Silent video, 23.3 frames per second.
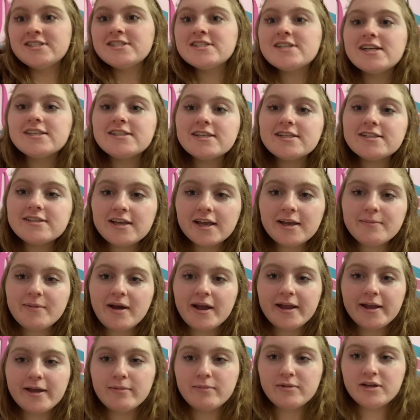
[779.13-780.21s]
because the same,
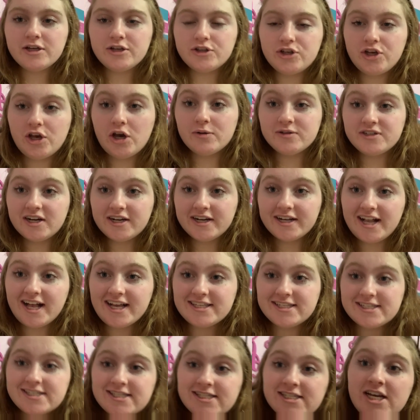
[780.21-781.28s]
I am in KOTAK
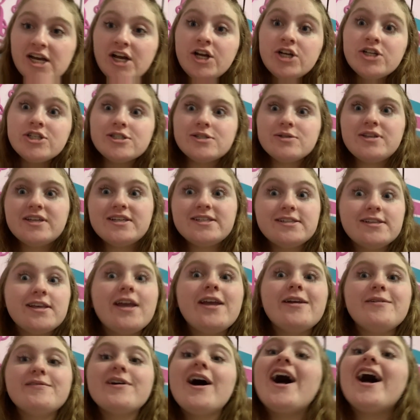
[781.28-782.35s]
classes, so the
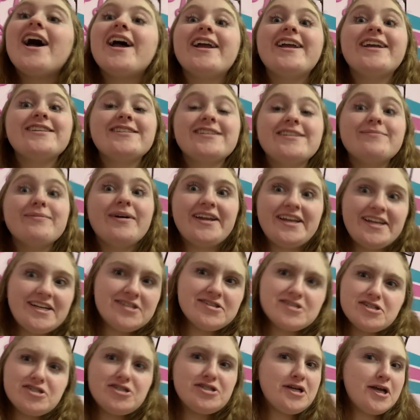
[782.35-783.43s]
same guy is in my
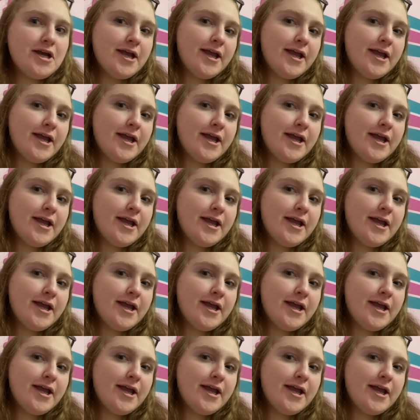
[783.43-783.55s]
English